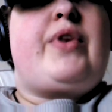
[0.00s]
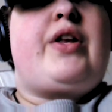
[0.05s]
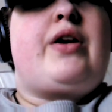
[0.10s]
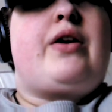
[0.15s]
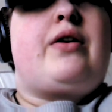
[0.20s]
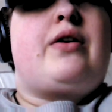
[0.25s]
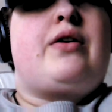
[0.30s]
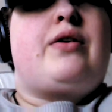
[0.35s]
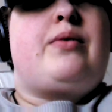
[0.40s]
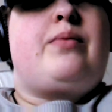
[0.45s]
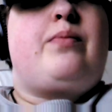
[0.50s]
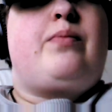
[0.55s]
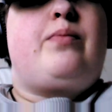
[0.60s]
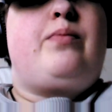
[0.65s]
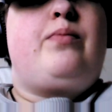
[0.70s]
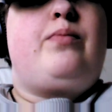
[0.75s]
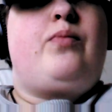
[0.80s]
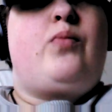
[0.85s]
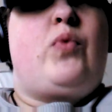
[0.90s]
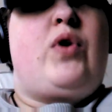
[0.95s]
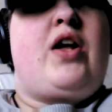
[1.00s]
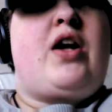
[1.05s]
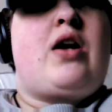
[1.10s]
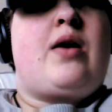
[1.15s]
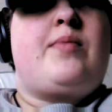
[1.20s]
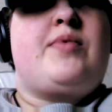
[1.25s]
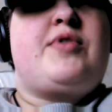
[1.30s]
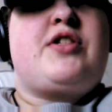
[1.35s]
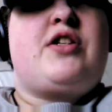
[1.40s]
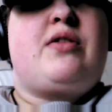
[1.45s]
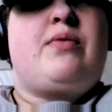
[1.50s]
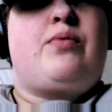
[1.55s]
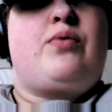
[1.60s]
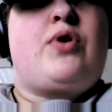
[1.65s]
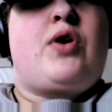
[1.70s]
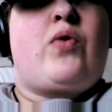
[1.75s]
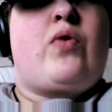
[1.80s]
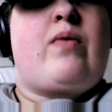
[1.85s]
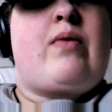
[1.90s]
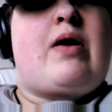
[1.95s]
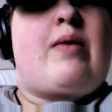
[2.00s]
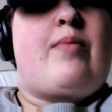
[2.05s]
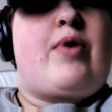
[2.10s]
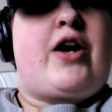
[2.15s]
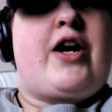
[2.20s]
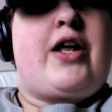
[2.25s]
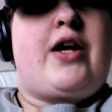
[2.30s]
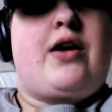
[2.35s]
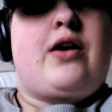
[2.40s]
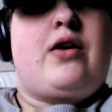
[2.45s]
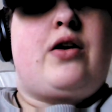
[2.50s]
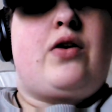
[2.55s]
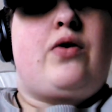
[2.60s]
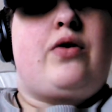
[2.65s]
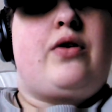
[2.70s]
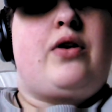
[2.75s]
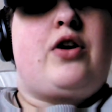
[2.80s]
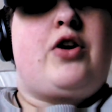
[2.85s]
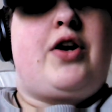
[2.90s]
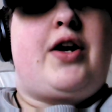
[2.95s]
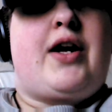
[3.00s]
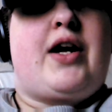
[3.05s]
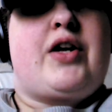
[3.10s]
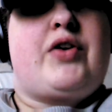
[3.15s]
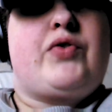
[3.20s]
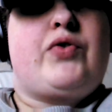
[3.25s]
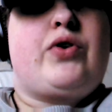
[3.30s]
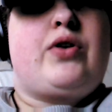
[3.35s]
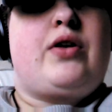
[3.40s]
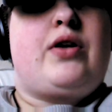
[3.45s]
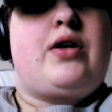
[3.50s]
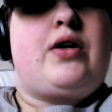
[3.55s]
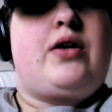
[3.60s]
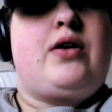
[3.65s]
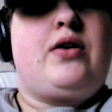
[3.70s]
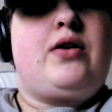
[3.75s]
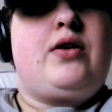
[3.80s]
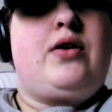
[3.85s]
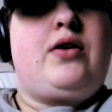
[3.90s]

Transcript: um, when it comes to the point where my body can no longer naturally